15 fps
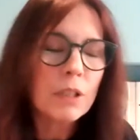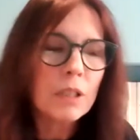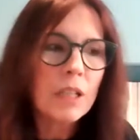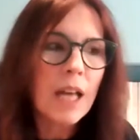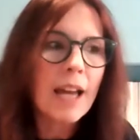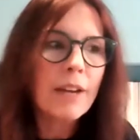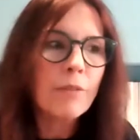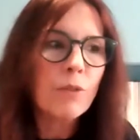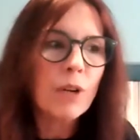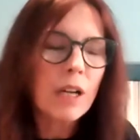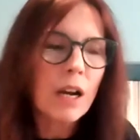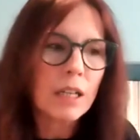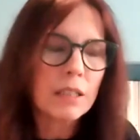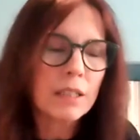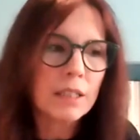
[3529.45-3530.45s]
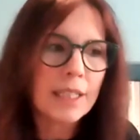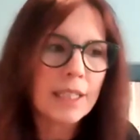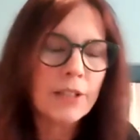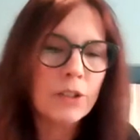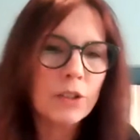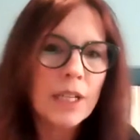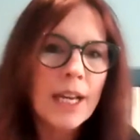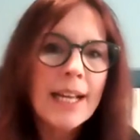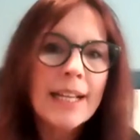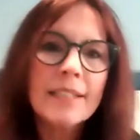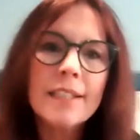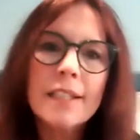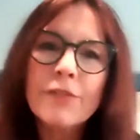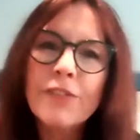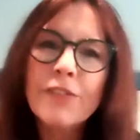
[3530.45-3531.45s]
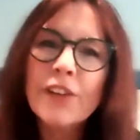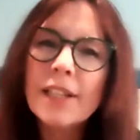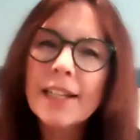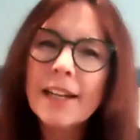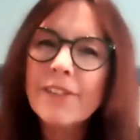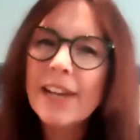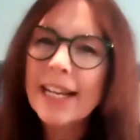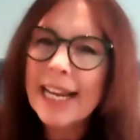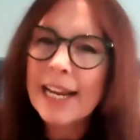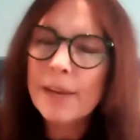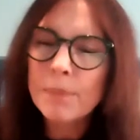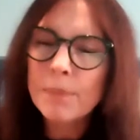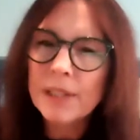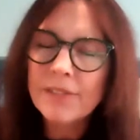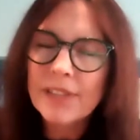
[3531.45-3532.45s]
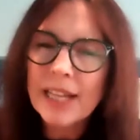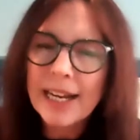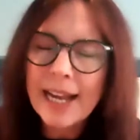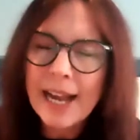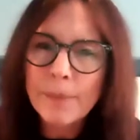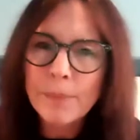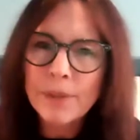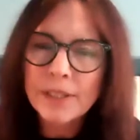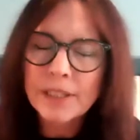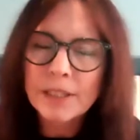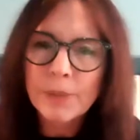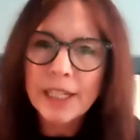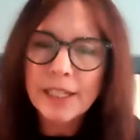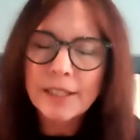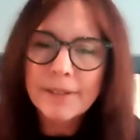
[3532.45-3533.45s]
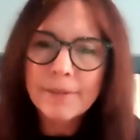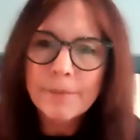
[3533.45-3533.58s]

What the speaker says: A lot of what causes tilt is this feeling of, I can't believe that happened to me.